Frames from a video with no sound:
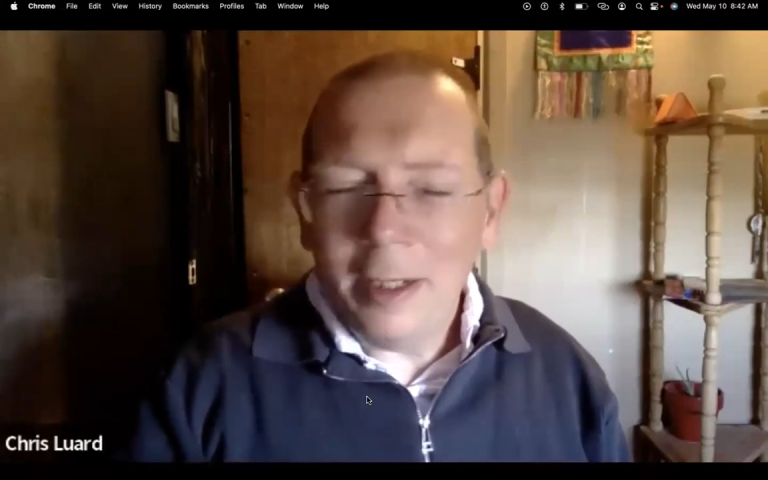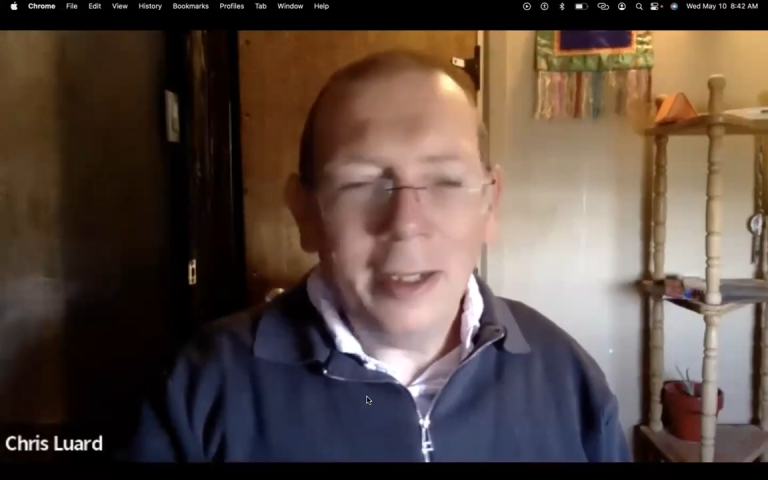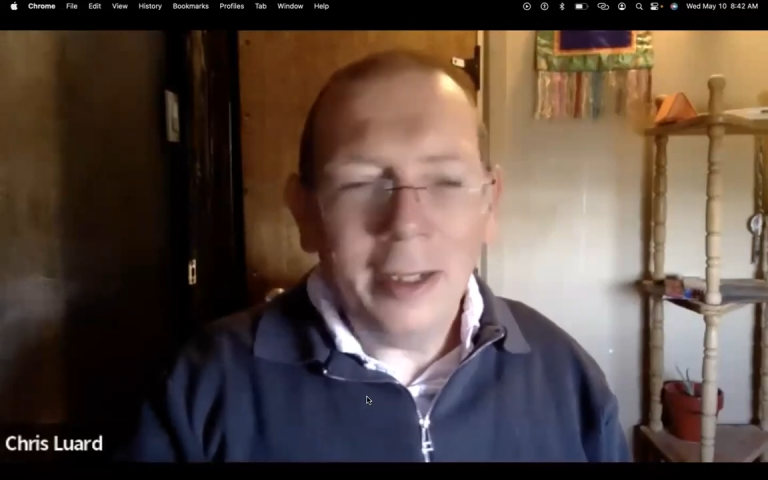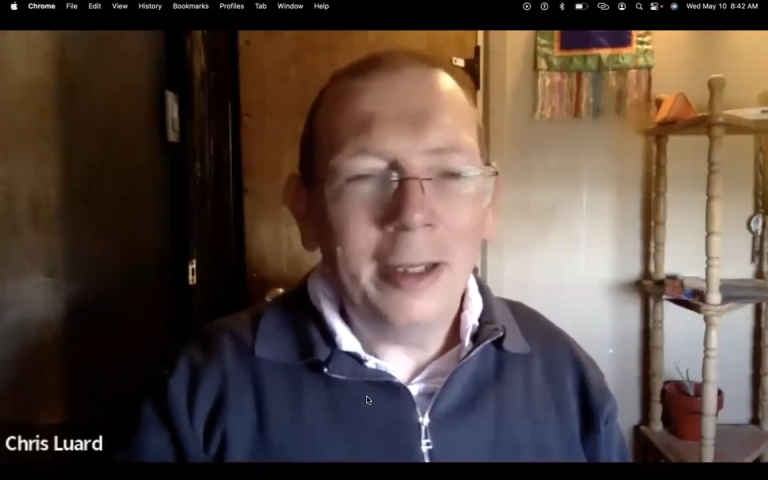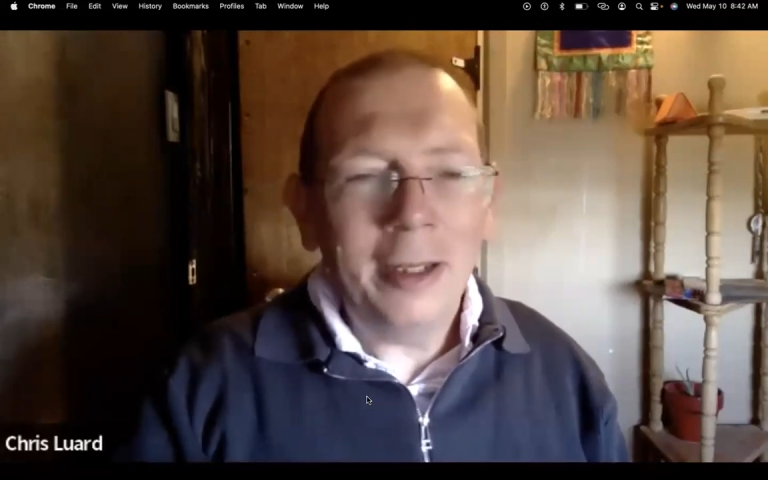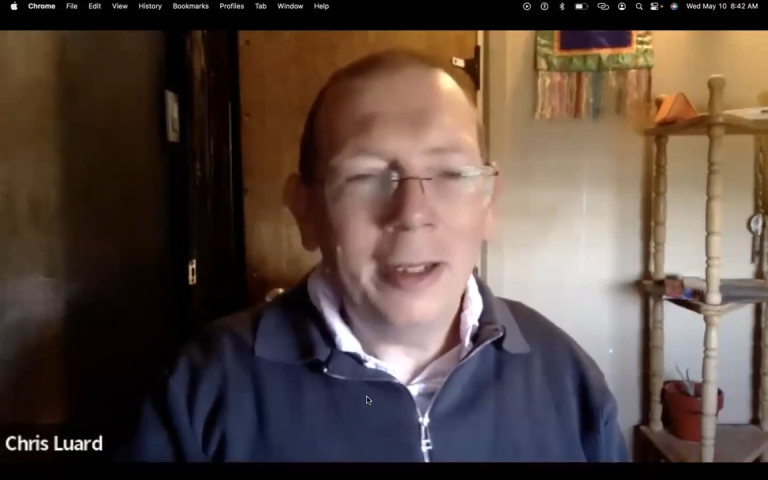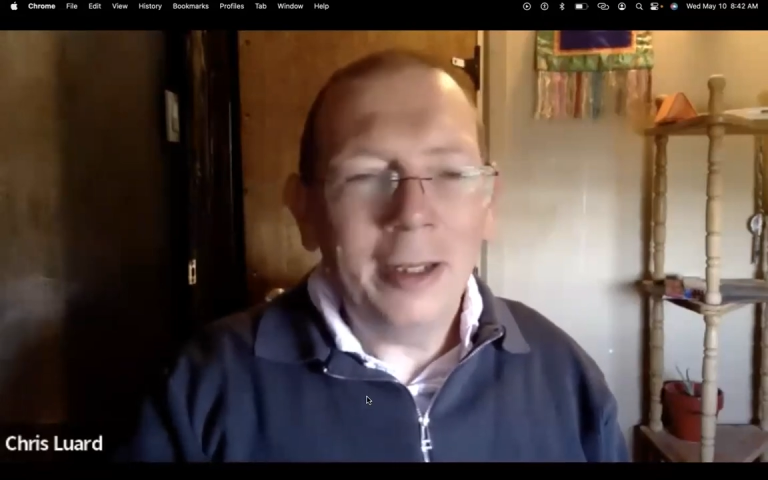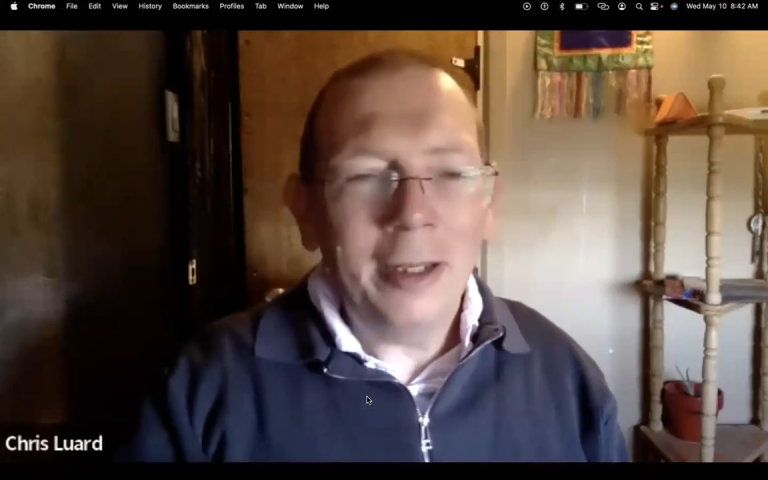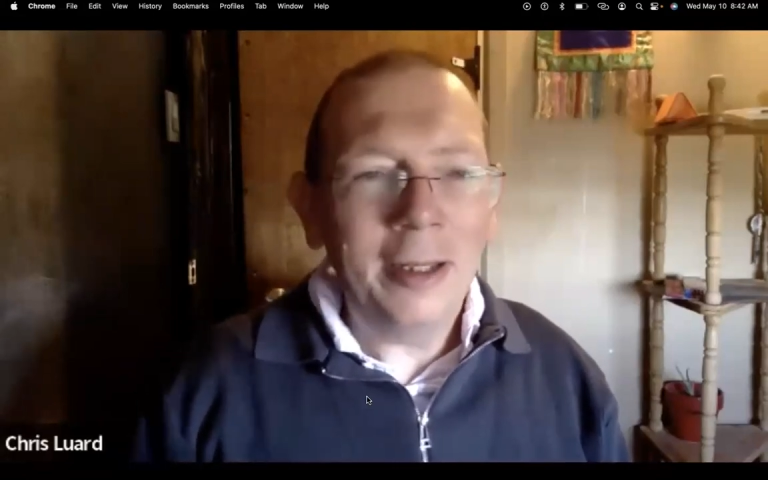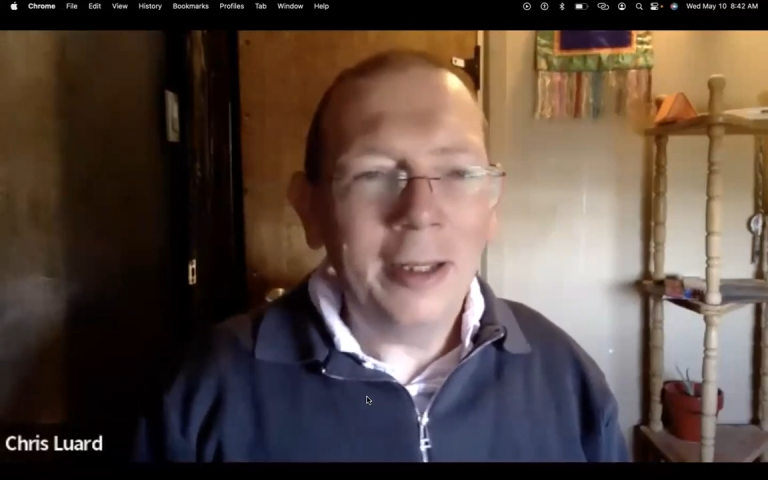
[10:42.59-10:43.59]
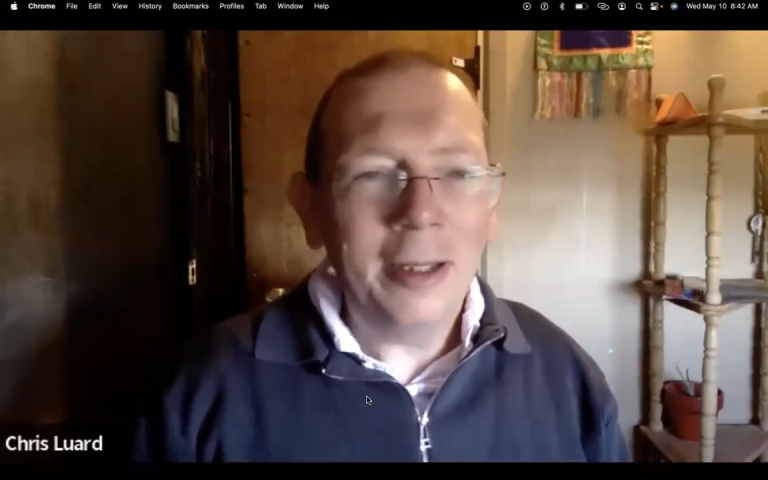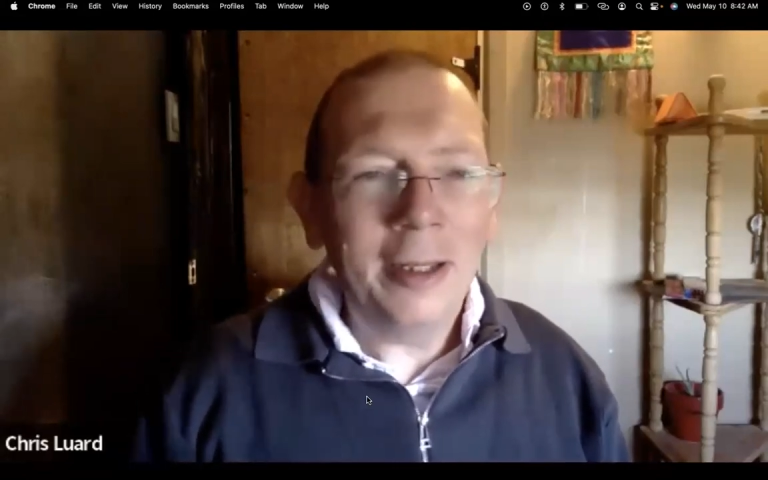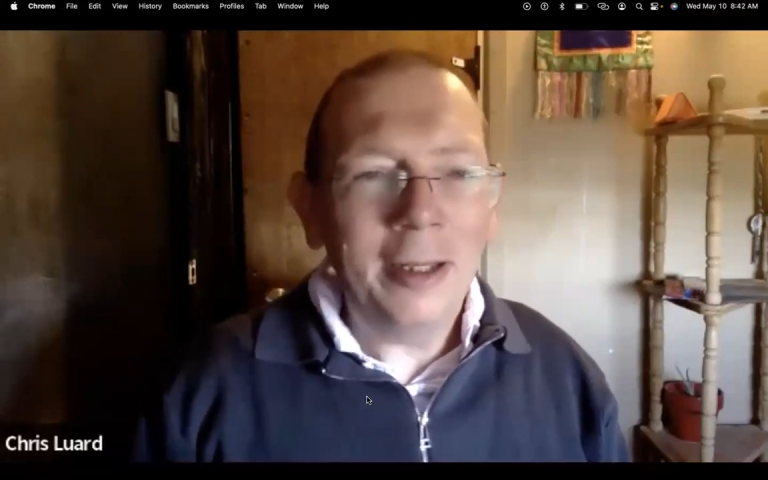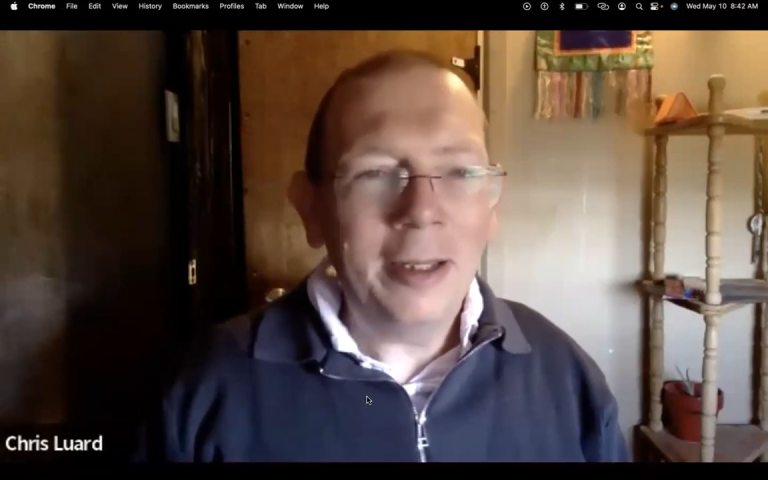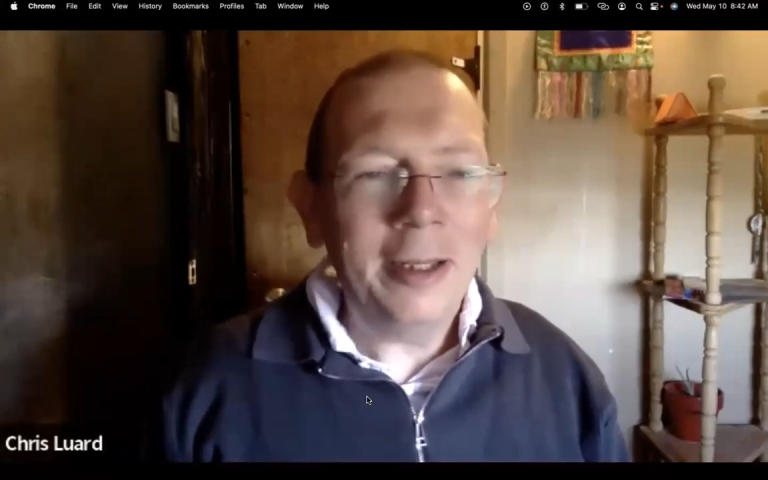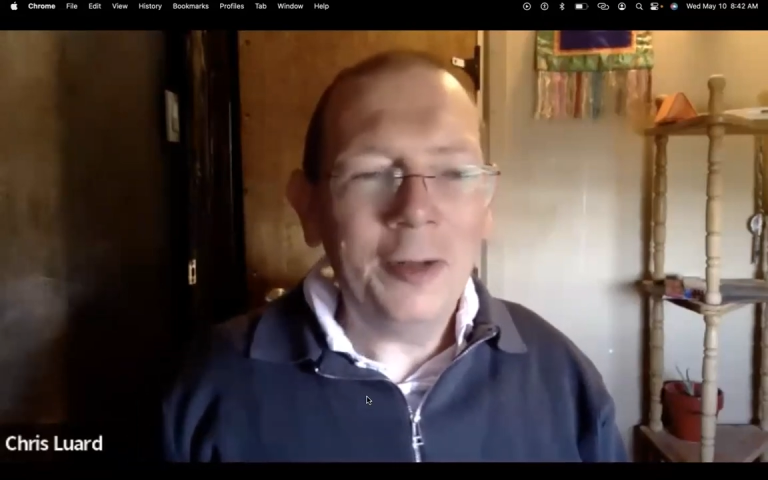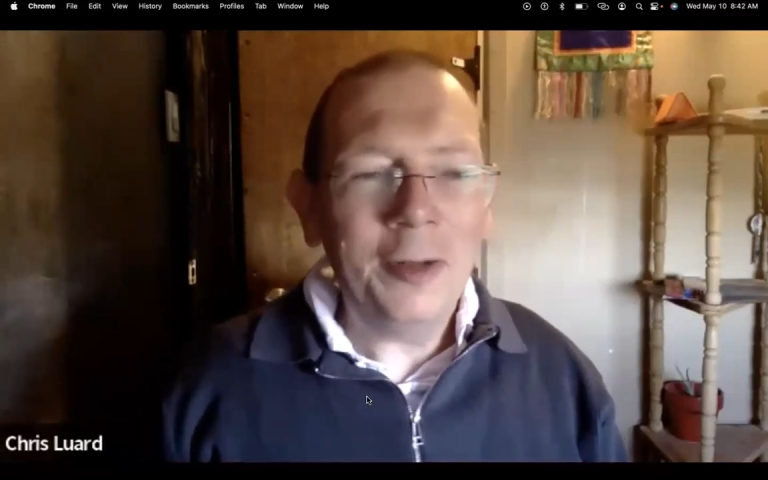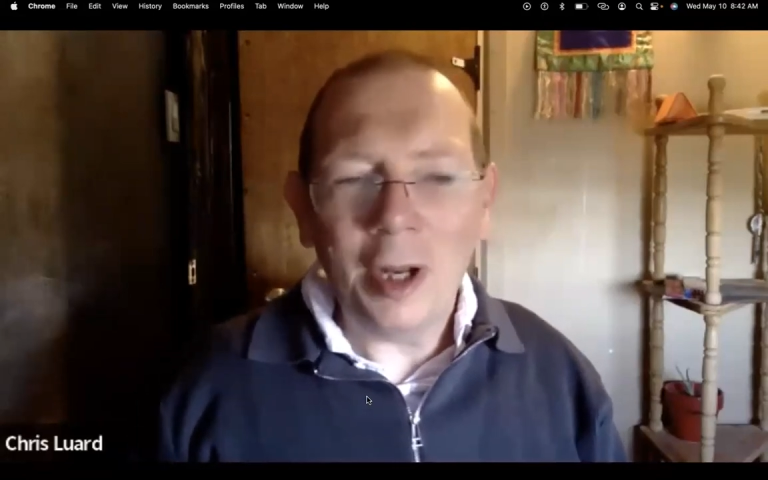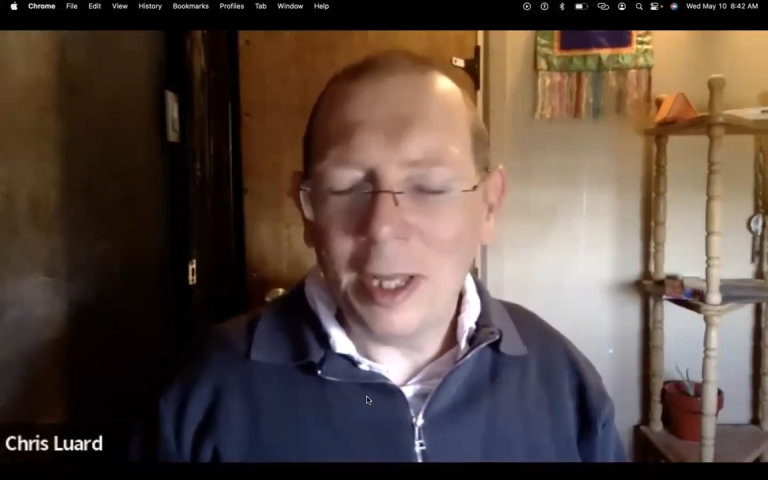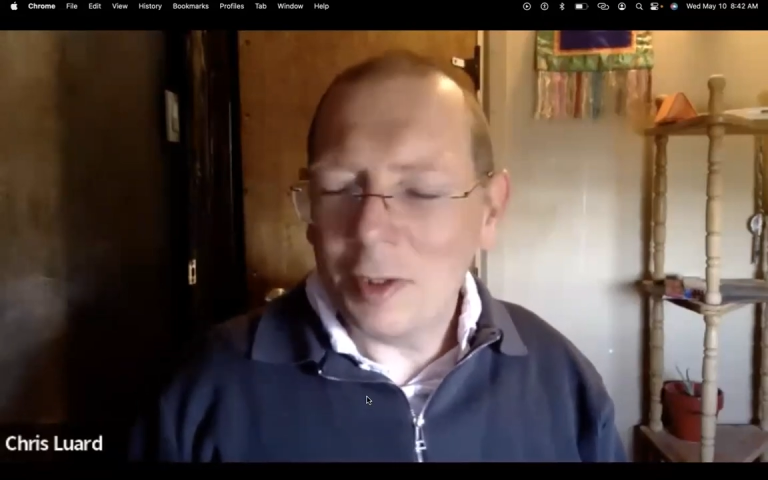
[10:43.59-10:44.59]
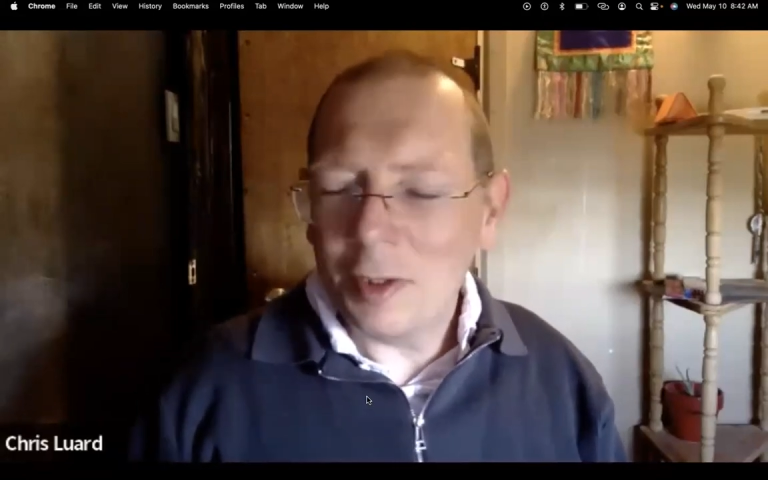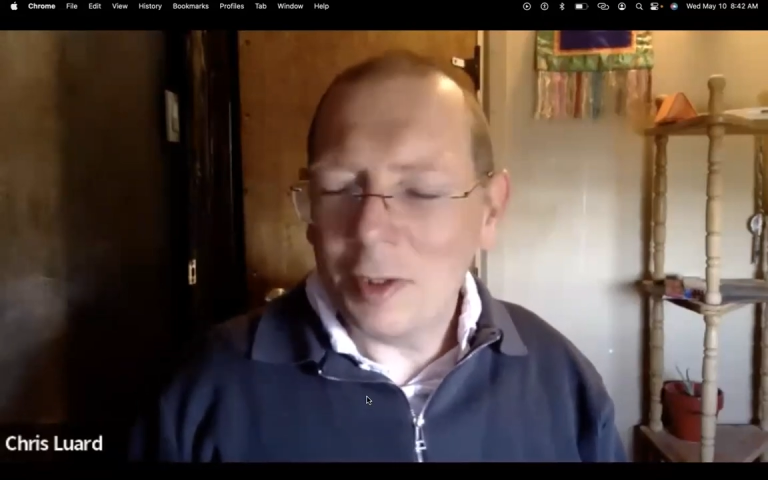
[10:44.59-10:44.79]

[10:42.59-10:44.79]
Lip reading: the introduction.